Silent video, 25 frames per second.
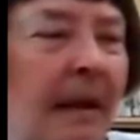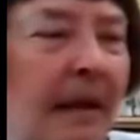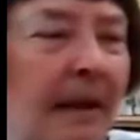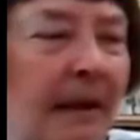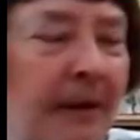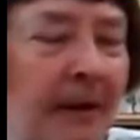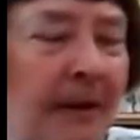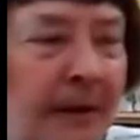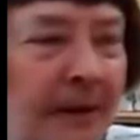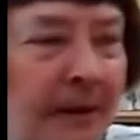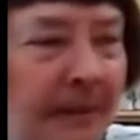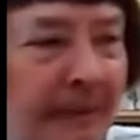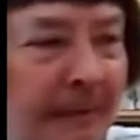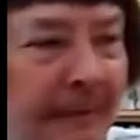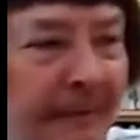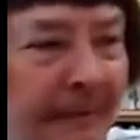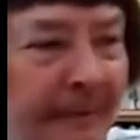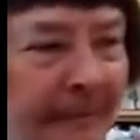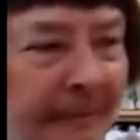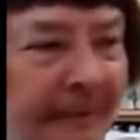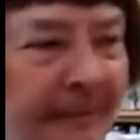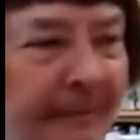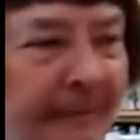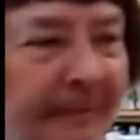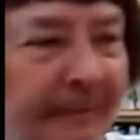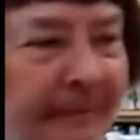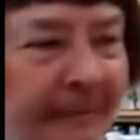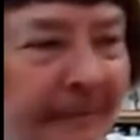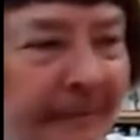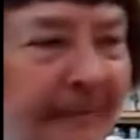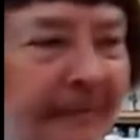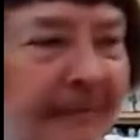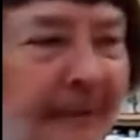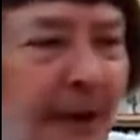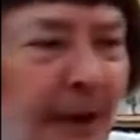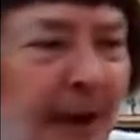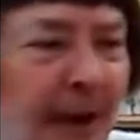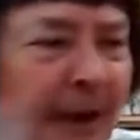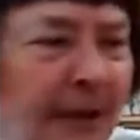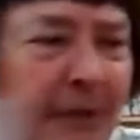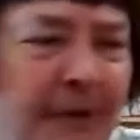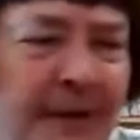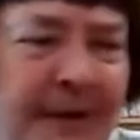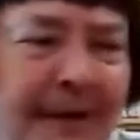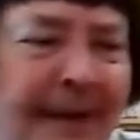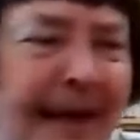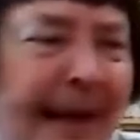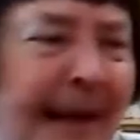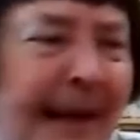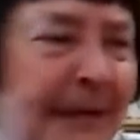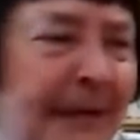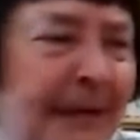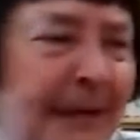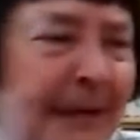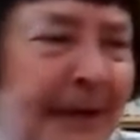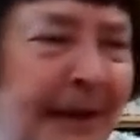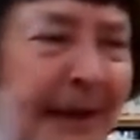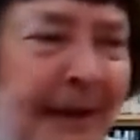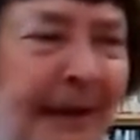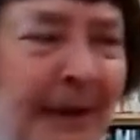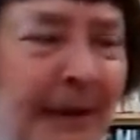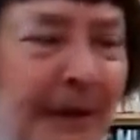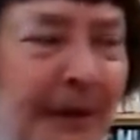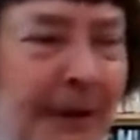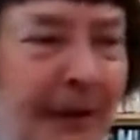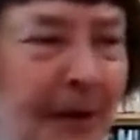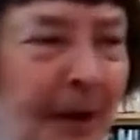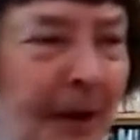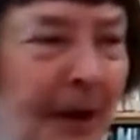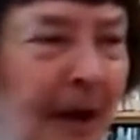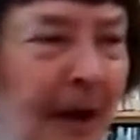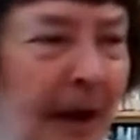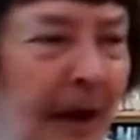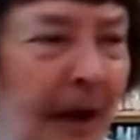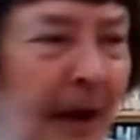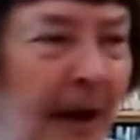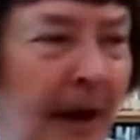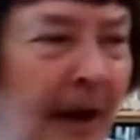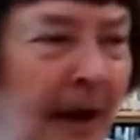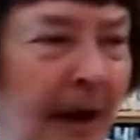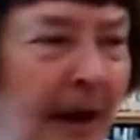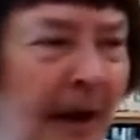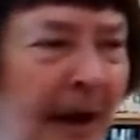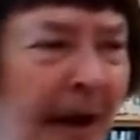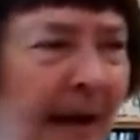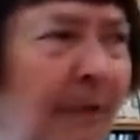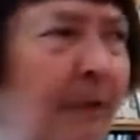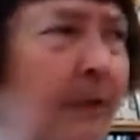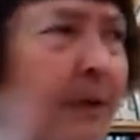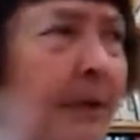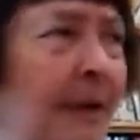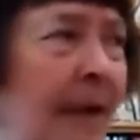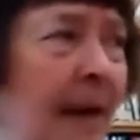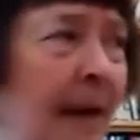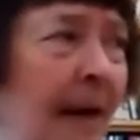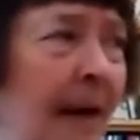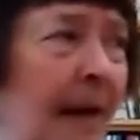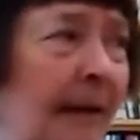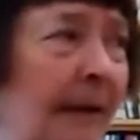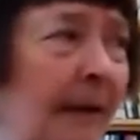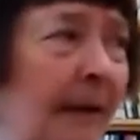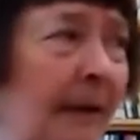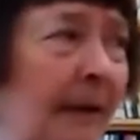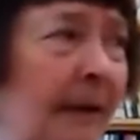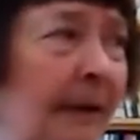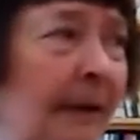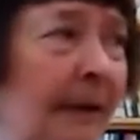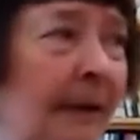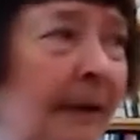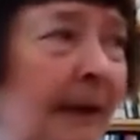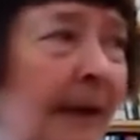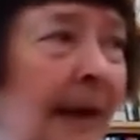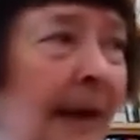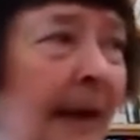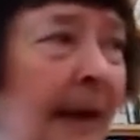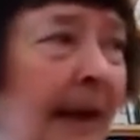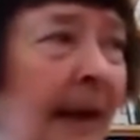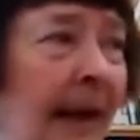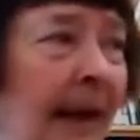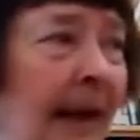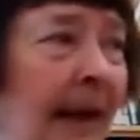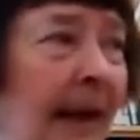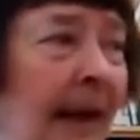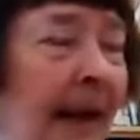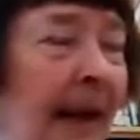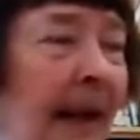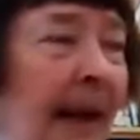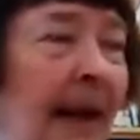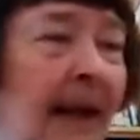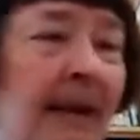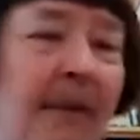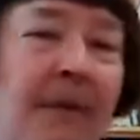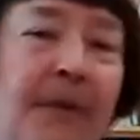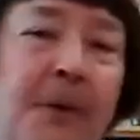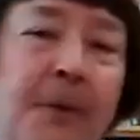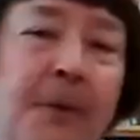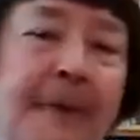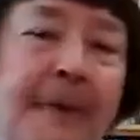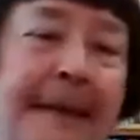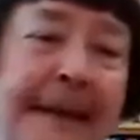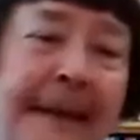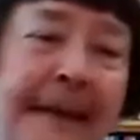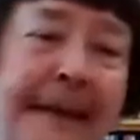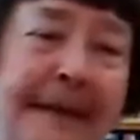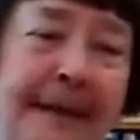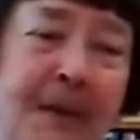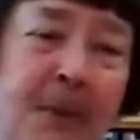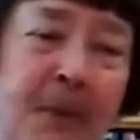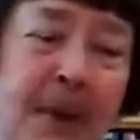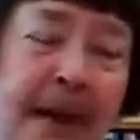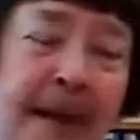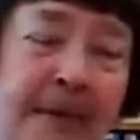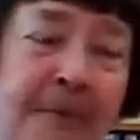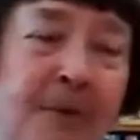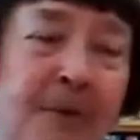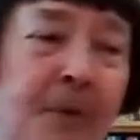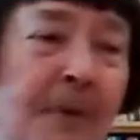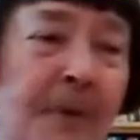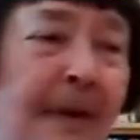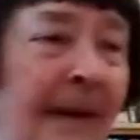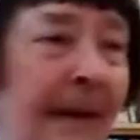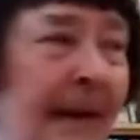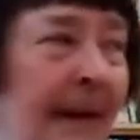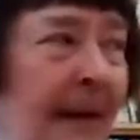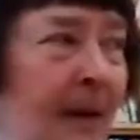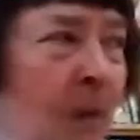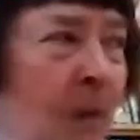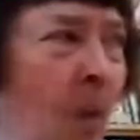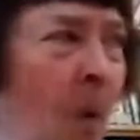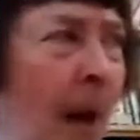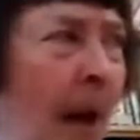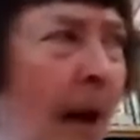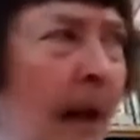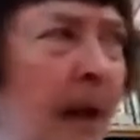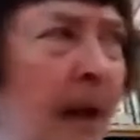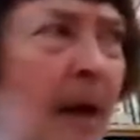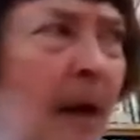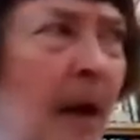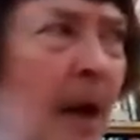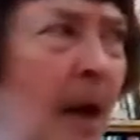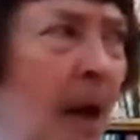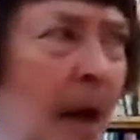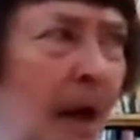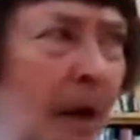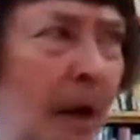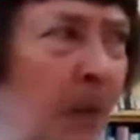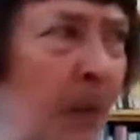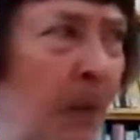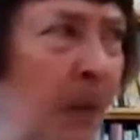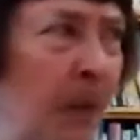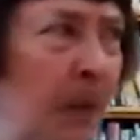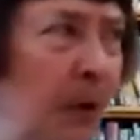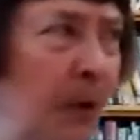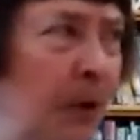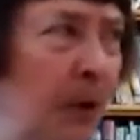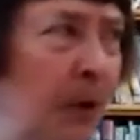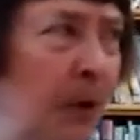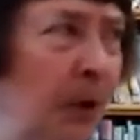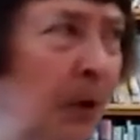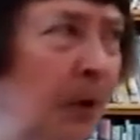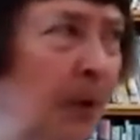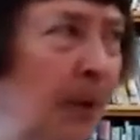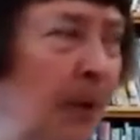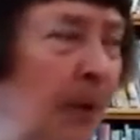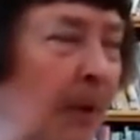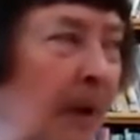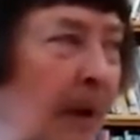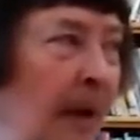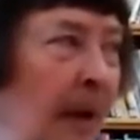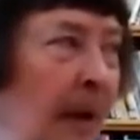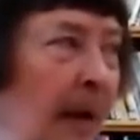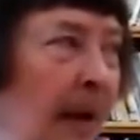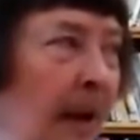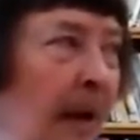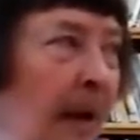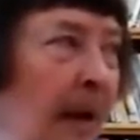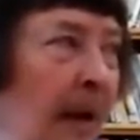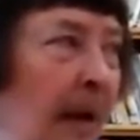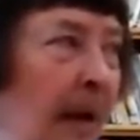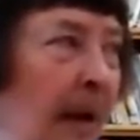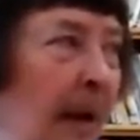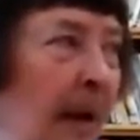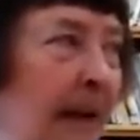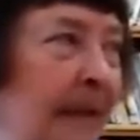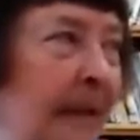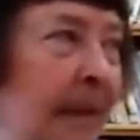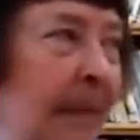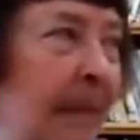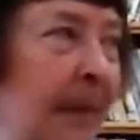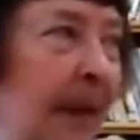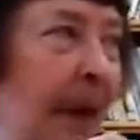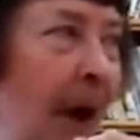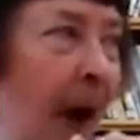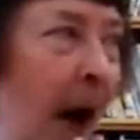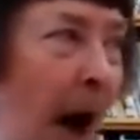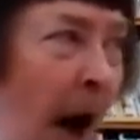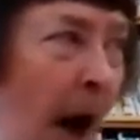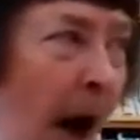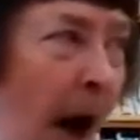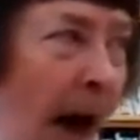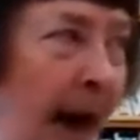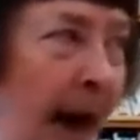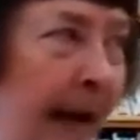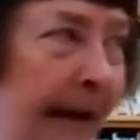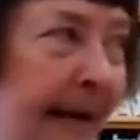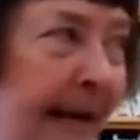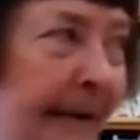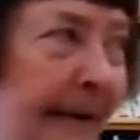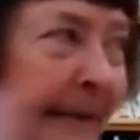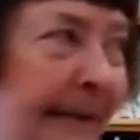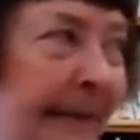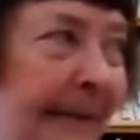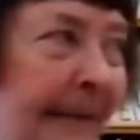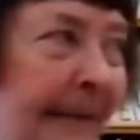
years, hundreds of thousands of years, life was tough. And if there was an easy way of doing things, why on earth would you do something hard?